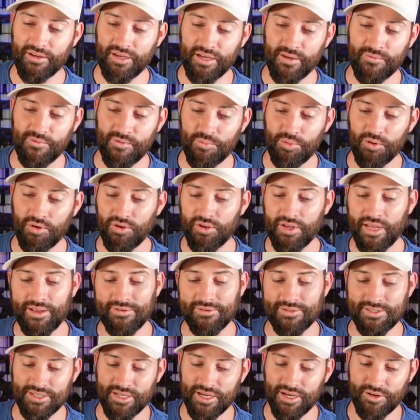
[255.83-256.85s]
And if you pull it out and
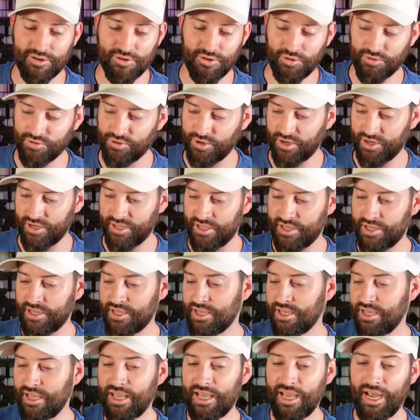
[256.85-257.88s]
it's got gold on it,
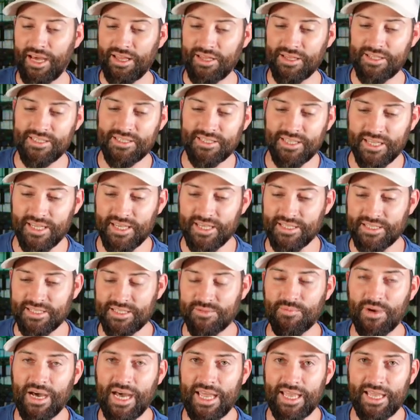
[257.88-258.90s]
at least they get
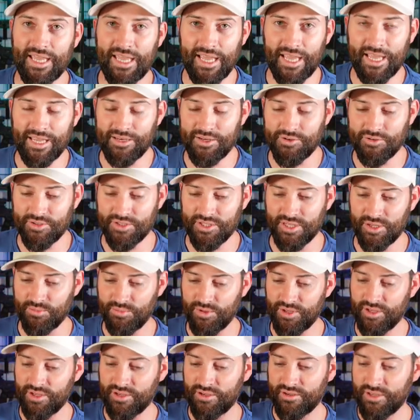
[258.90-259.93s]
some eye candy or
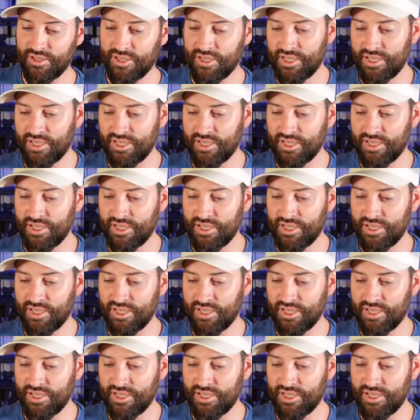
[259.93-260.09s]
something